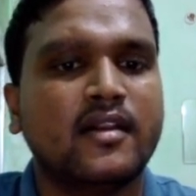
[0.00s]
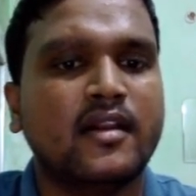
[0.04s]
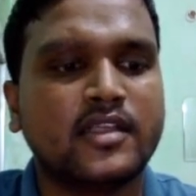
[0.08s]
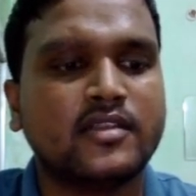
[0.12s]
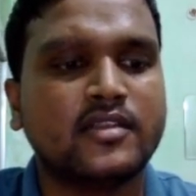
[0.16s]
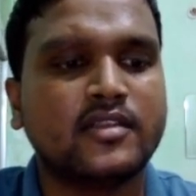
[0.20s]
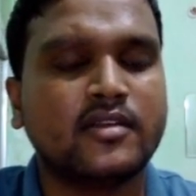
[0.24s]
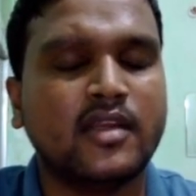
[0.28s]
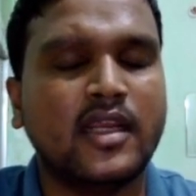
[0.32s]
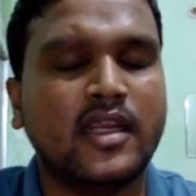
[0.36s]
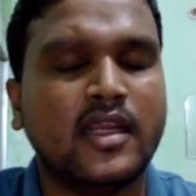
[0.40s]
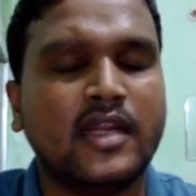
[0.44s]

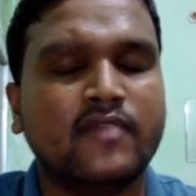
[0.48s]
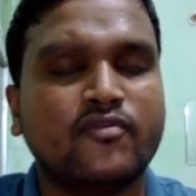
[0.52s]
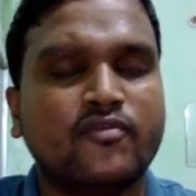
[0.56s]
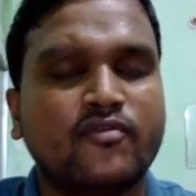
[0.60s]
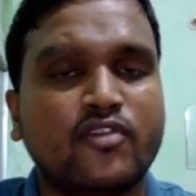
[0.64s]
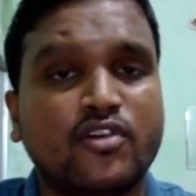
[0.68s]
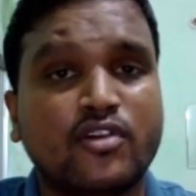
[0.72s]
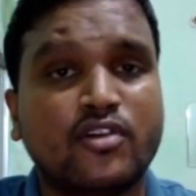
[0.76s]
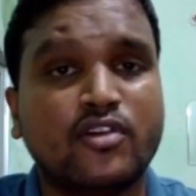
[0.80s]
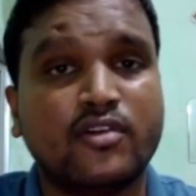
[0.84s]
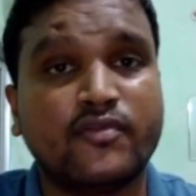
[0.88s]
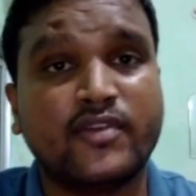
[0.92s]
and for
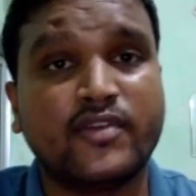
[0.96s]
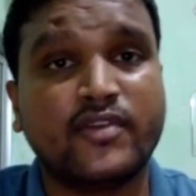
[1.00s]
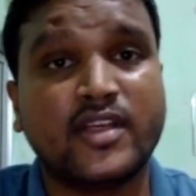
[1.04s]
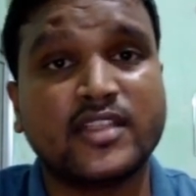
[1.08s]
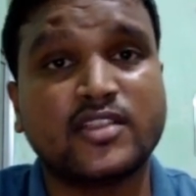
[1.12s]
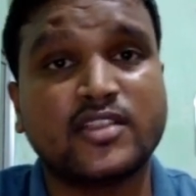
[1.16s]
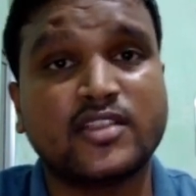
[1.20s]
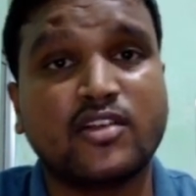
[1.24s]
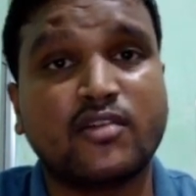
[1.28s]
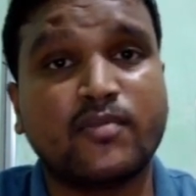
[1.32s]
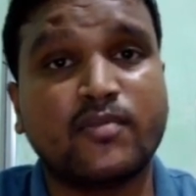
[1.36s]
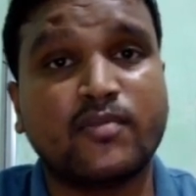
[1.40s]

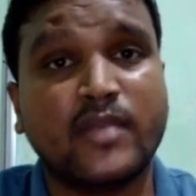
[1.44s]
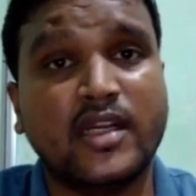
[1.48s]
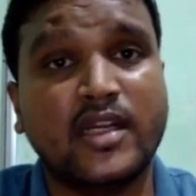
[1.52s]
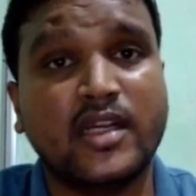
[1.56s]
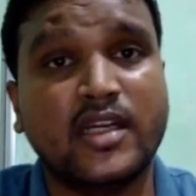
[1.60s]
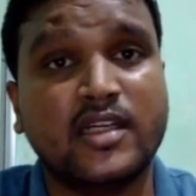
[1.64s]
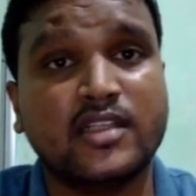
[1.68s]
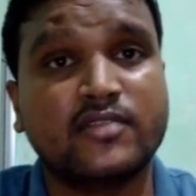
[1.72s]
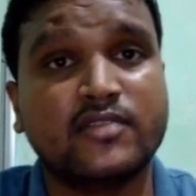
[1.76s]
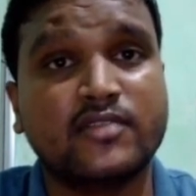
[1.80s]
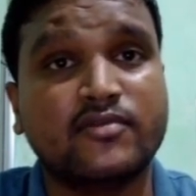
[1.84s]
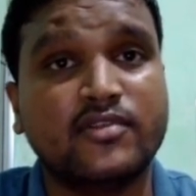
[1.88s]
notification of my
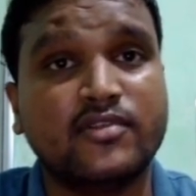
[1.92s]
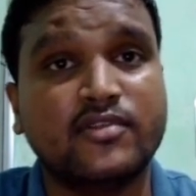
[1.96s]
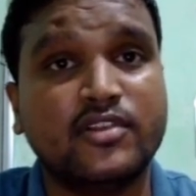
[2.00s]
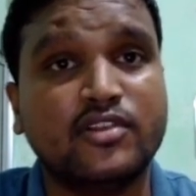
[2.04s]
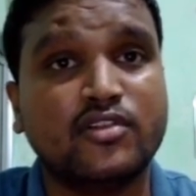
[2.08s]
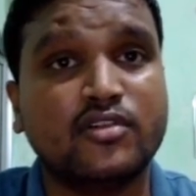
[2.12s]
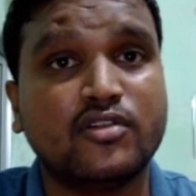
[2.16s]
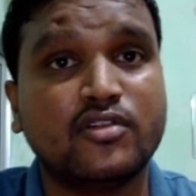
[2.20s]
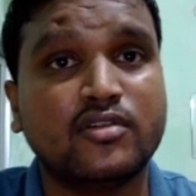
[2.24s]
latest videos,